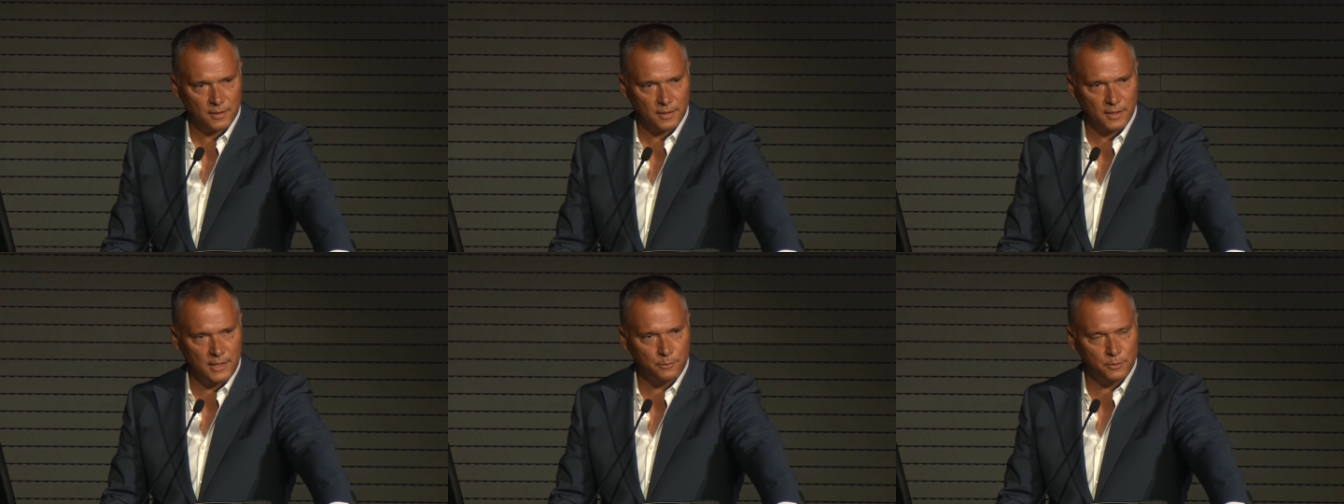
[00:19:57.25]

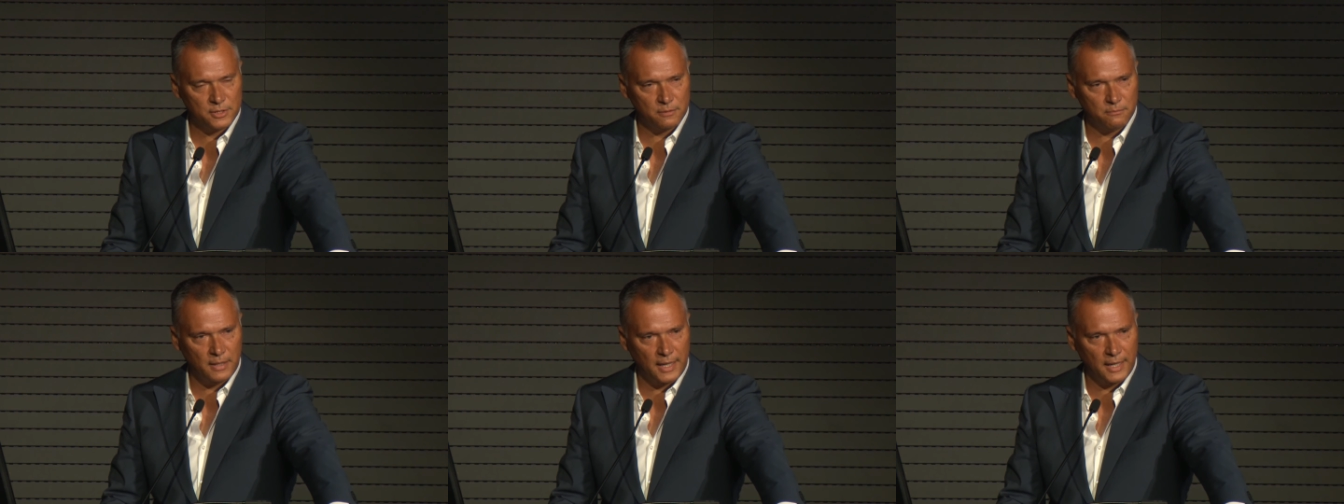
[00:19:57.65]
Here
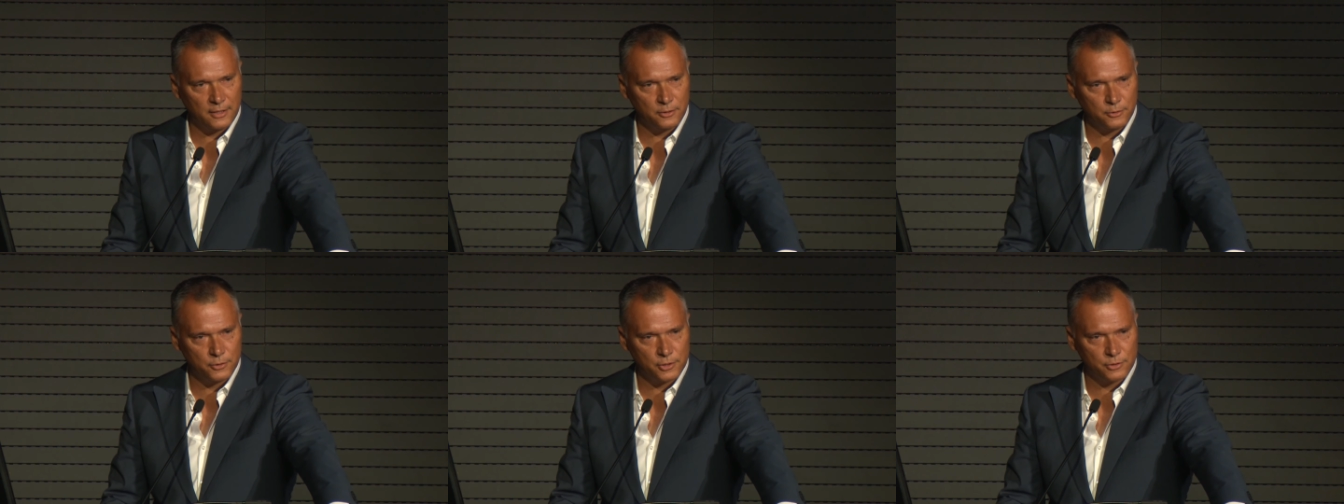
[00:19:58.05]
was a
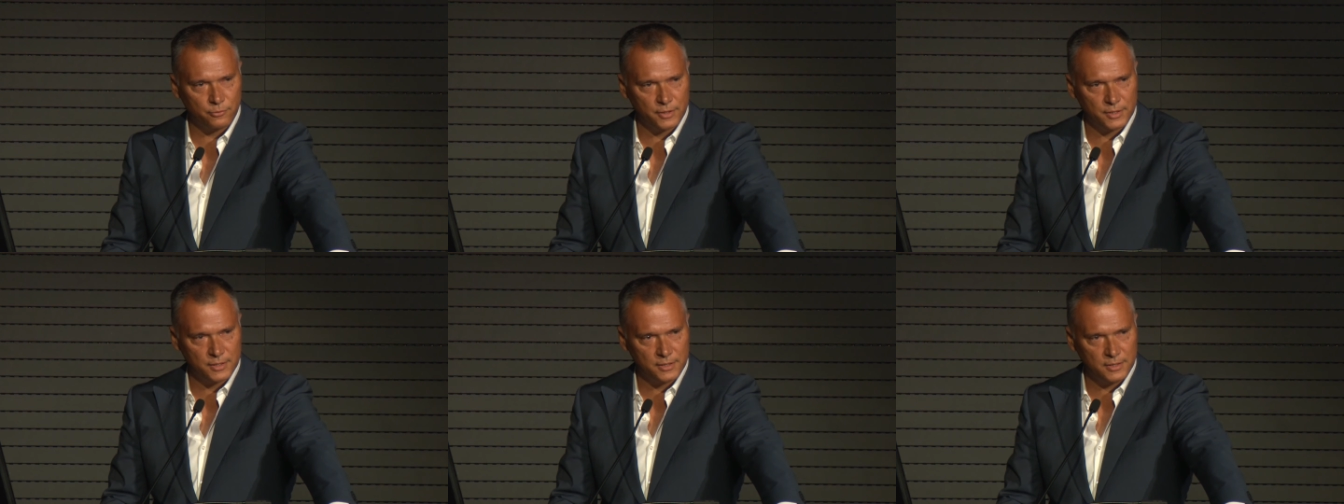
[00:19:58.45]
man whose
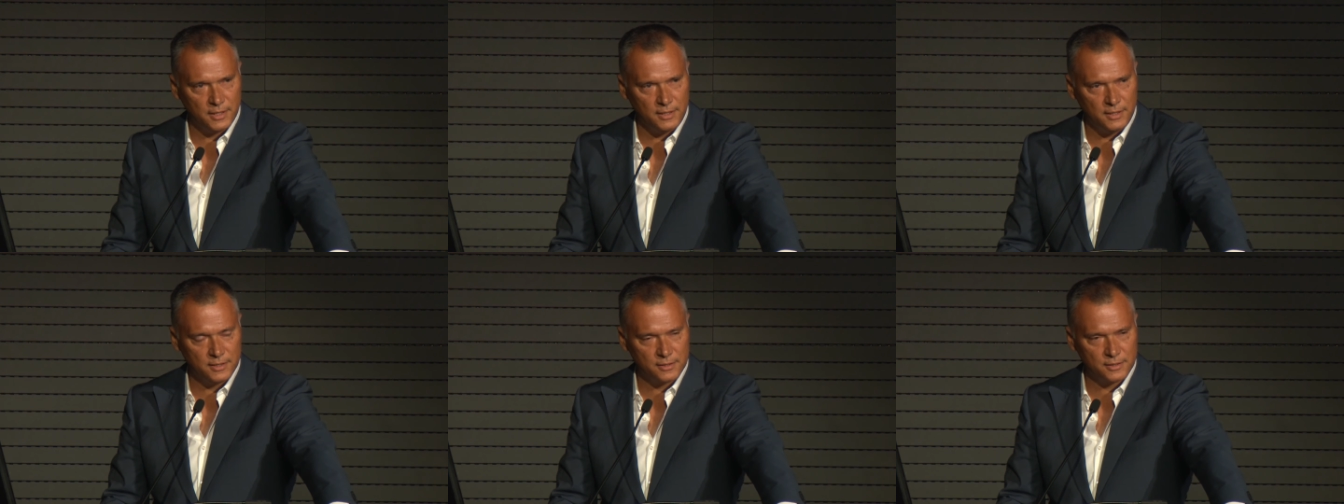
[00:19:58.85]

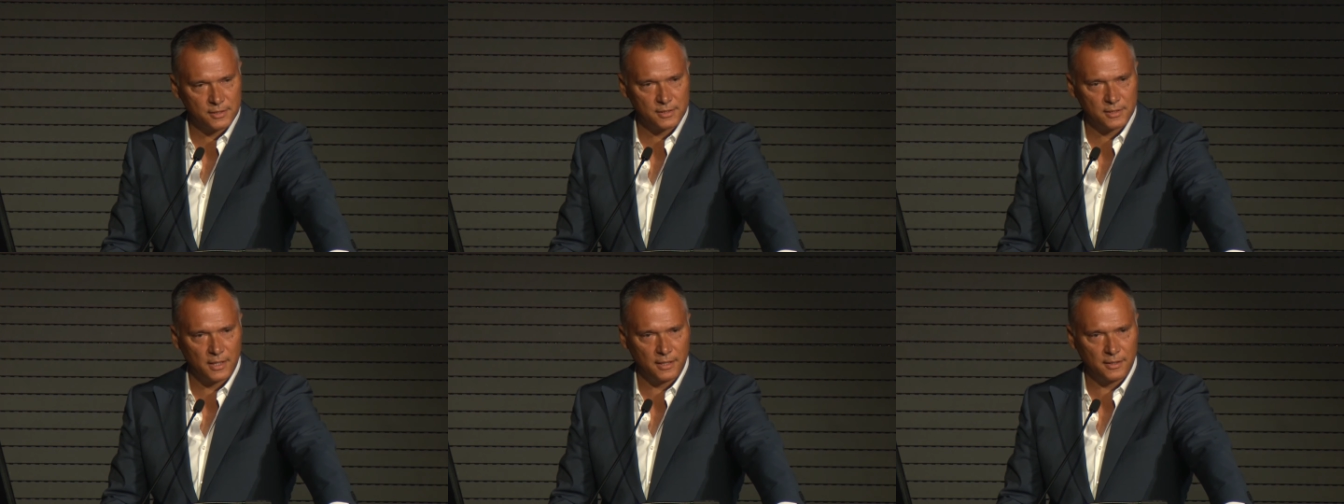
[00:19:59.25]

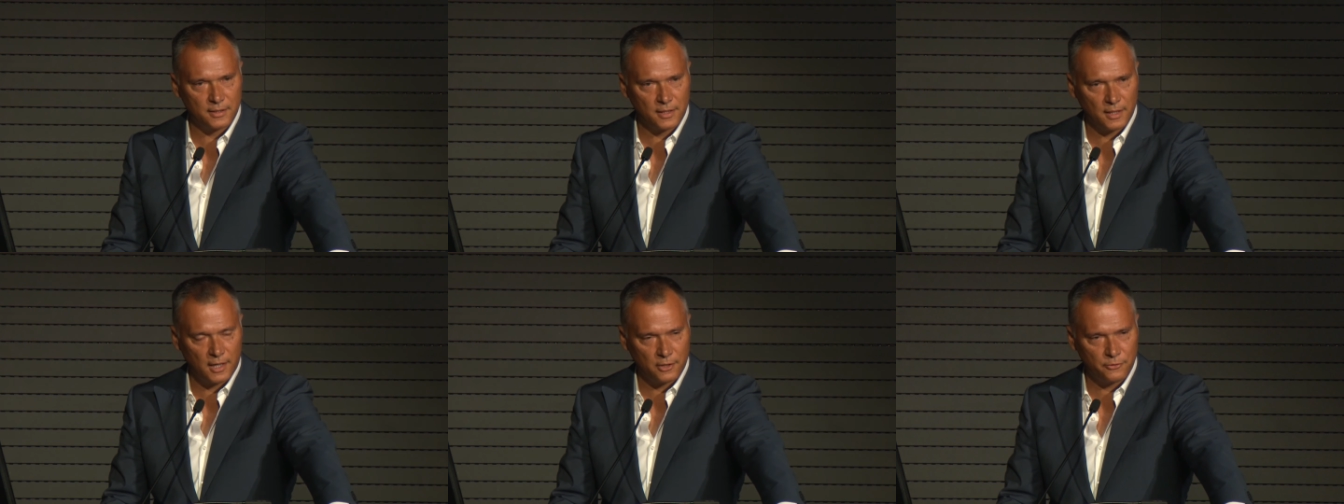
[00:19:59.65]
resilience
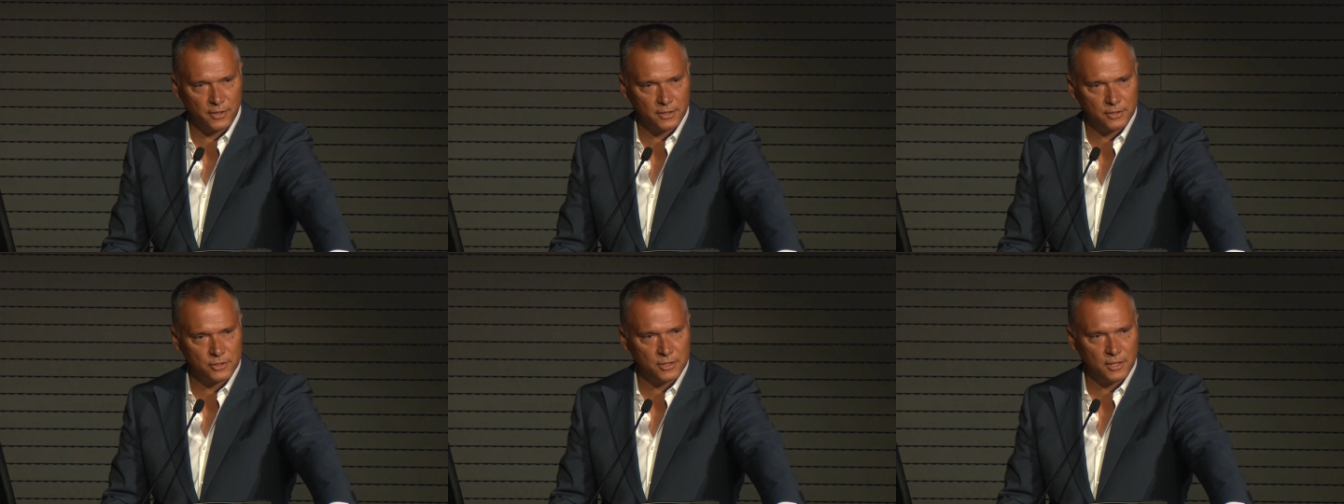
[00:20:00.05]
and
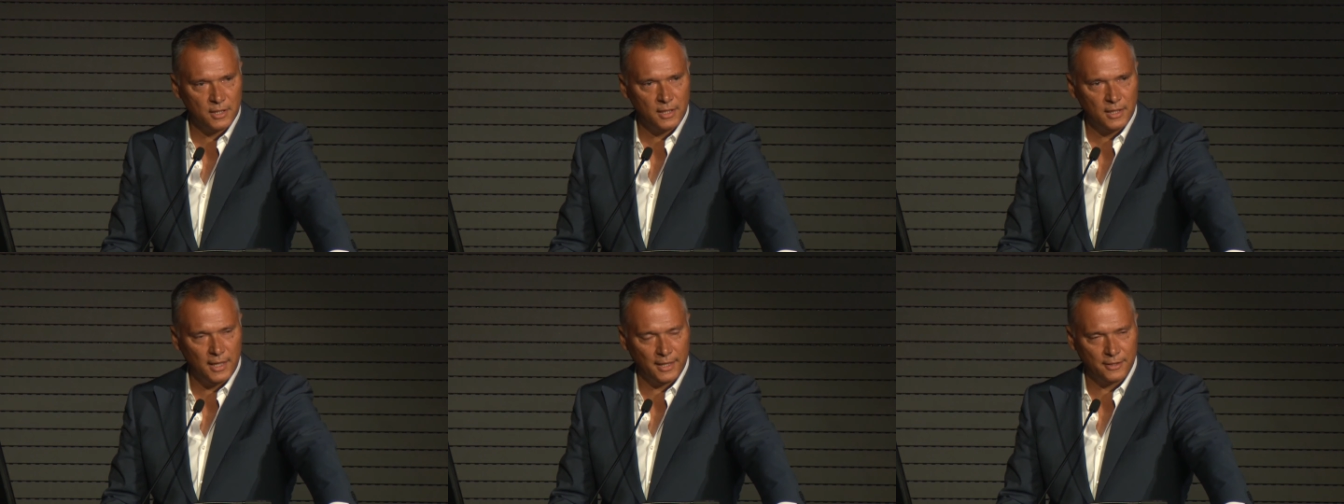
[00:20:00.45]
courage
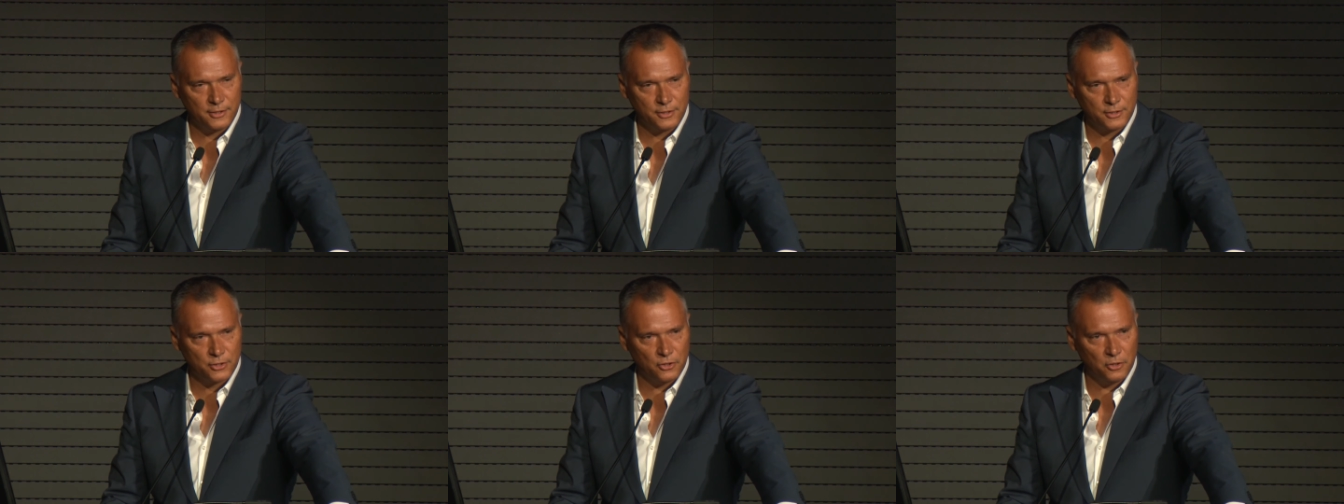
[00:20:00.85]
and
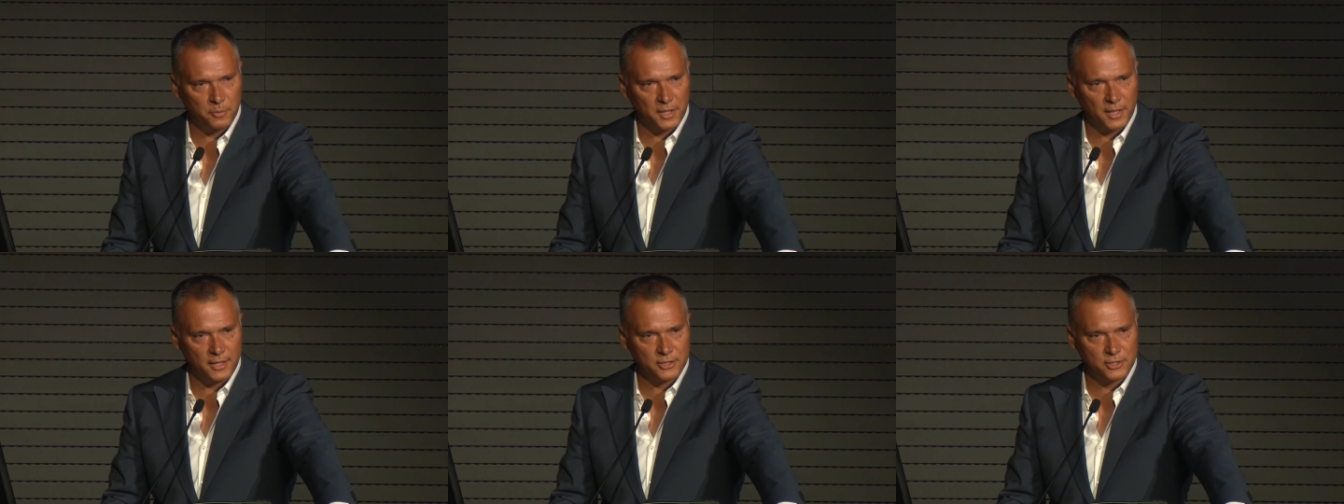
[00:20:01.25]

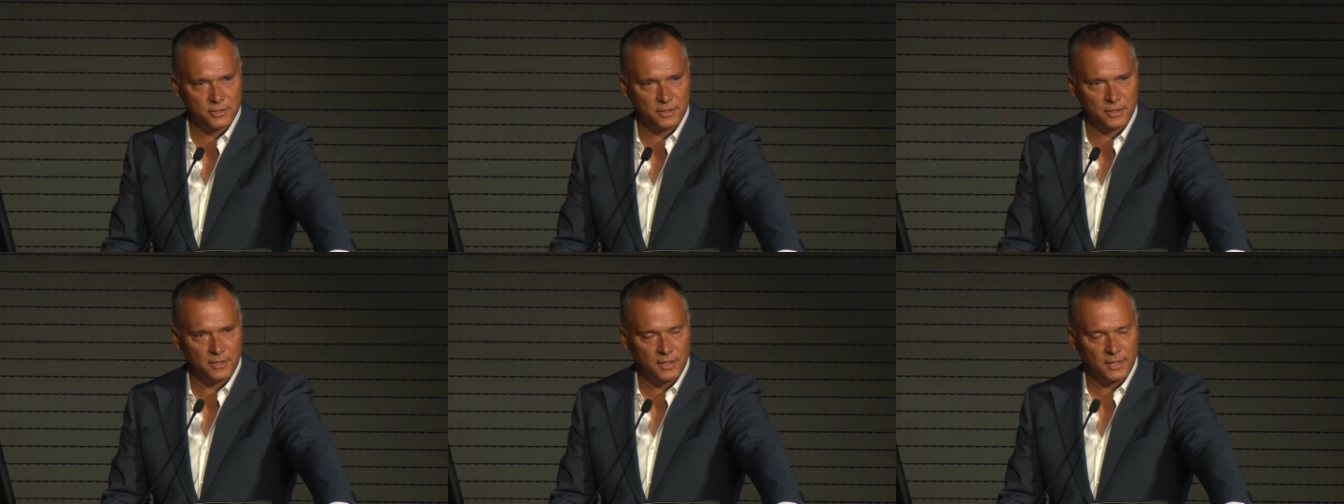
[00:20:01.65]

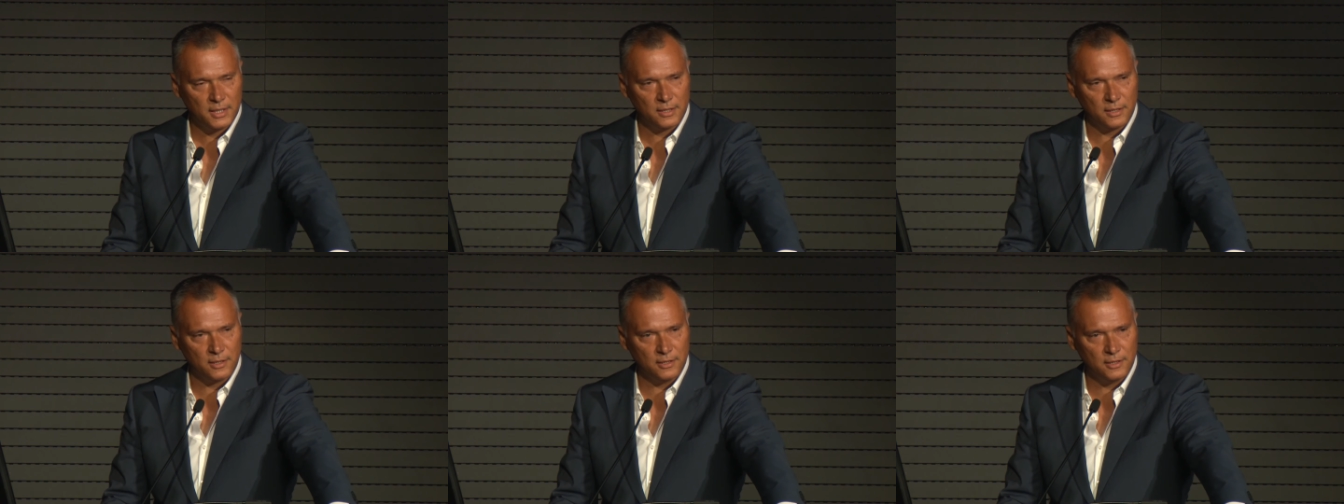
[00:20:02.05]
determination
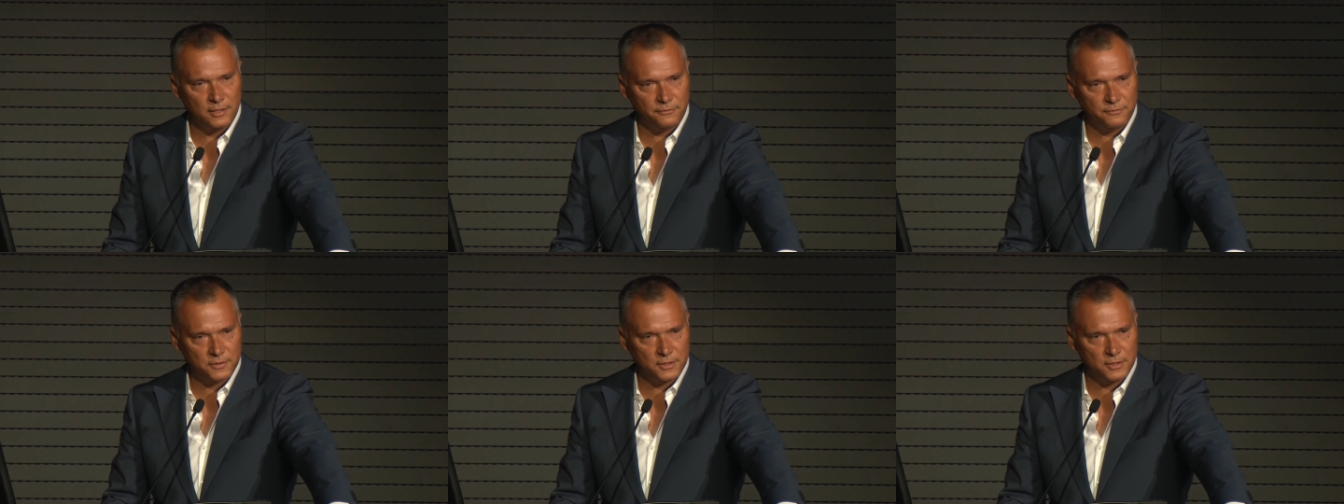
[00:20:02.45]

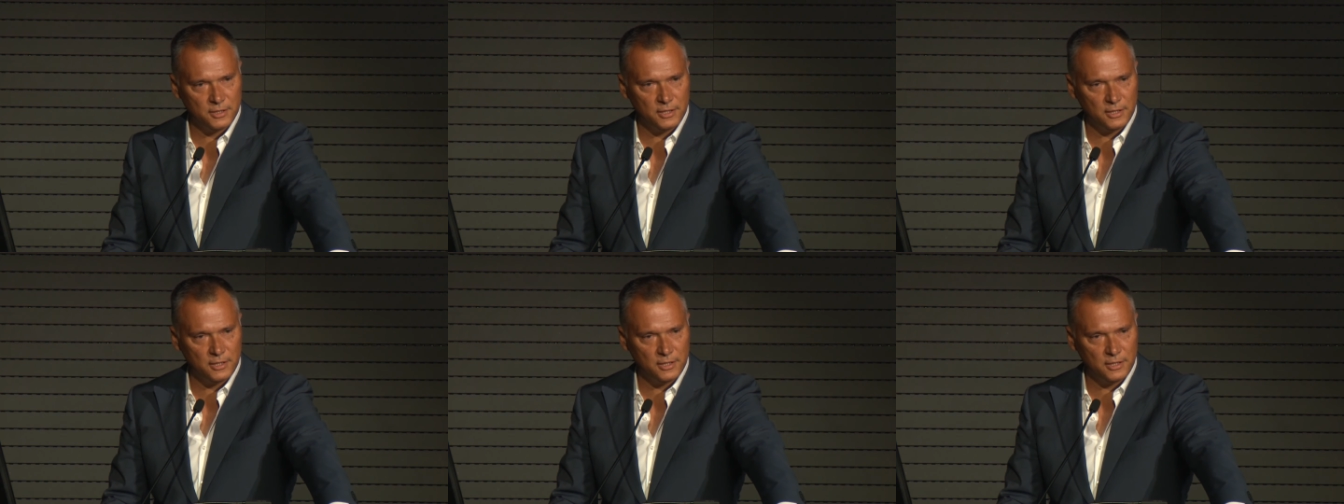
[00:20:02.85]
lifted